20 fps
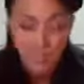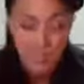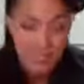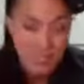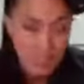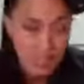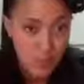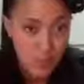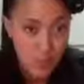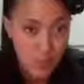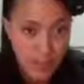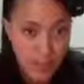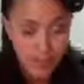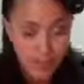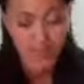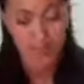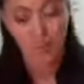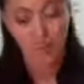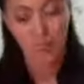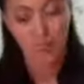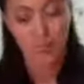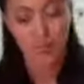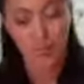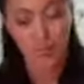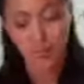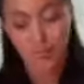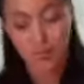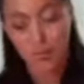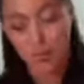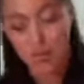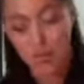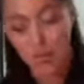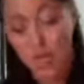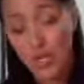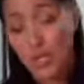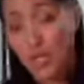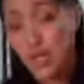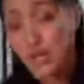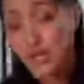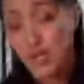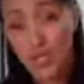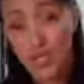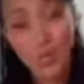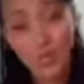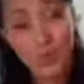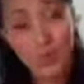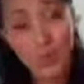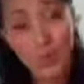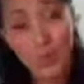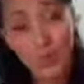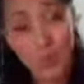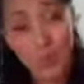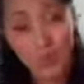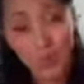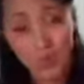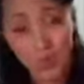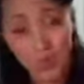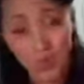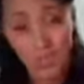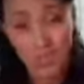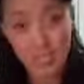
because it'll balance out all the flavors. So this is really, really